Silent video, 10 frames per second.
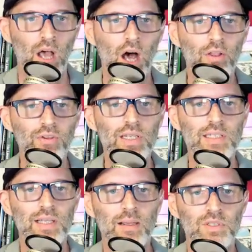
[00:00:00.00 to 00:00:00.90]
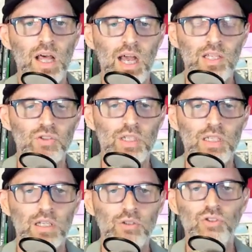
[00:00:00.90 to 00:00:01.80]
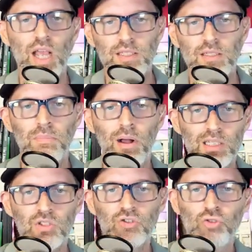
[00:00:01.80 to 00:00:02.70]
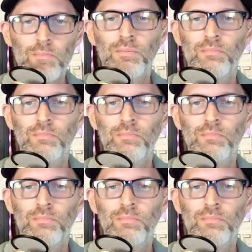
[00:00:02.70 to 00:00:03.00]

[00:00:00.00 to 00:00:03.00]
Other examples of the hot streak include Jackson Pollock's drip